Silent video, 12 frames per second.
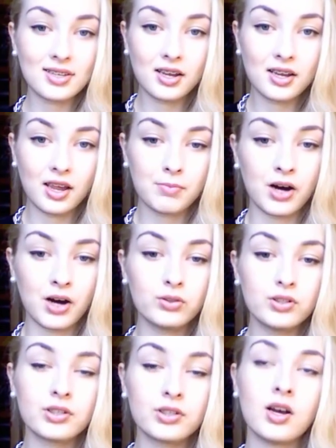came
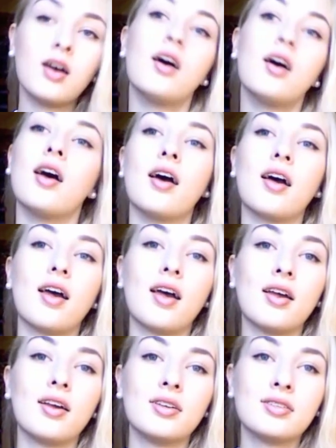out.
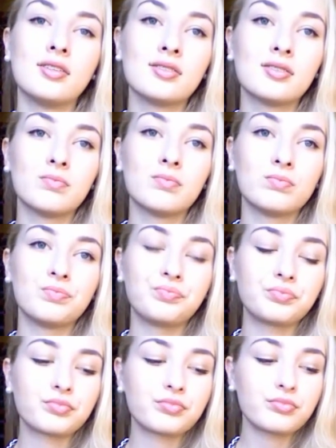And
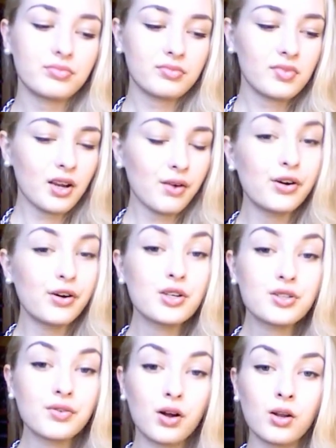first
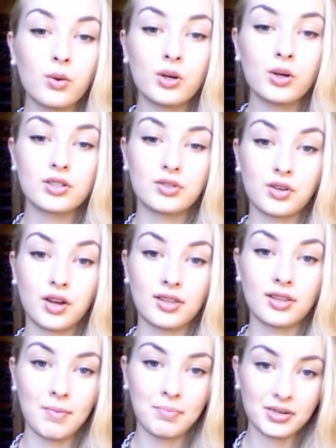of all, I wanted to get
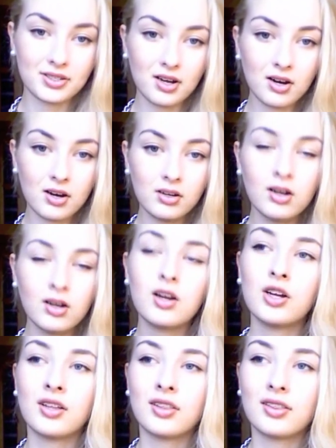Epatant,
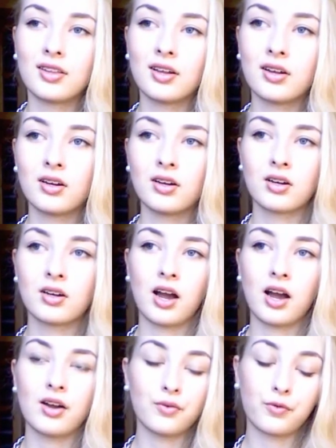the
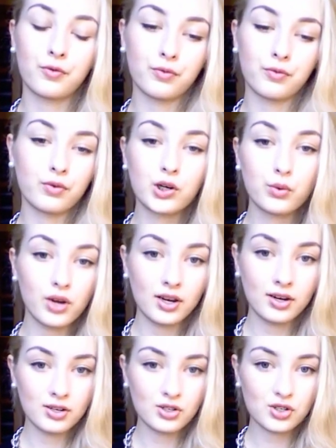kind of greenish